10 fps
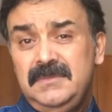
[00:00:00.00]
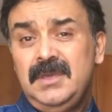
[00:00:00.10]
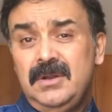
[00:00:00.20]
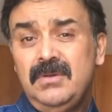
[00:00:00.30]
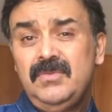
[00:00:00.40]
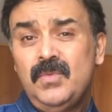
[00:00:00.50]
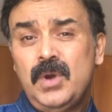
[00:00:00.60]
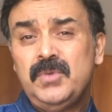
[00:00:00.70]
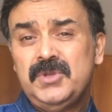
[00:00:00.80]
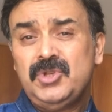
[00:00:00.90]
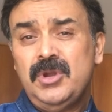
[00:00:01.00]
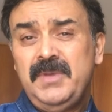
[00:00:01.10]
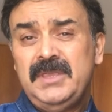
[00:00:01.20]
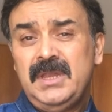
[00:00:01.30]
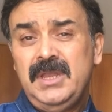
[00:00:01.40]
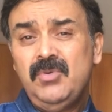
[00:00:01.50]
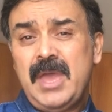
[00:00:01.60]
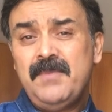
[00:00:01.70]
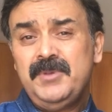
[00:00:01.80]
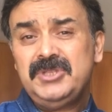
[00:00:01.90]
you know, what was going to be the new
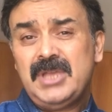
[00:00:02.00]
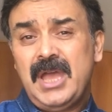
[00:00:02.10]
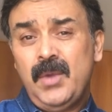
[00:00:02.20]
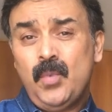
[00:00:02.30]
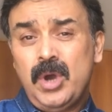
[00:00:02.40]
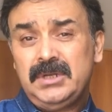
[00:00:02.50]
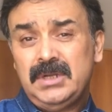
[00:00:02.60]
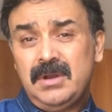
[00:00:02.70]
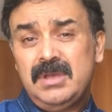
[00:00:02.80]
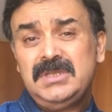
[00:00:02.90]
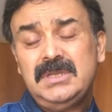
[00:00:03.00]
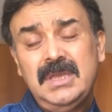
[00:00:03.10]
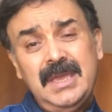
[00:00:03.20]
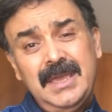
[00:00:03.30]
campus. I walked across,